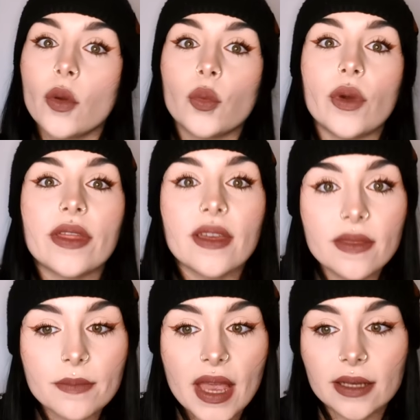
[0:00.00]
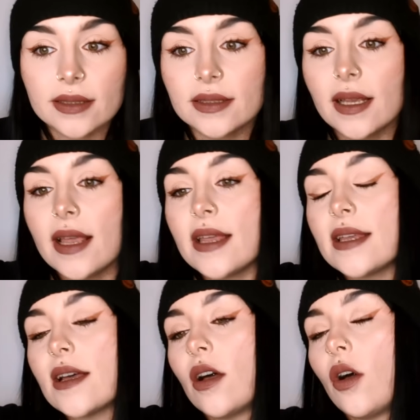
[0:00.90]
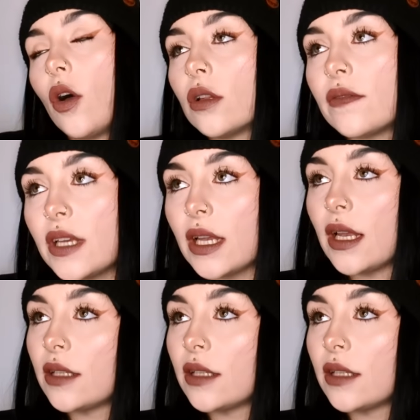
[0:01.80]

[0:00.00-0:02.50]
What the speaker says: within the mix, all of the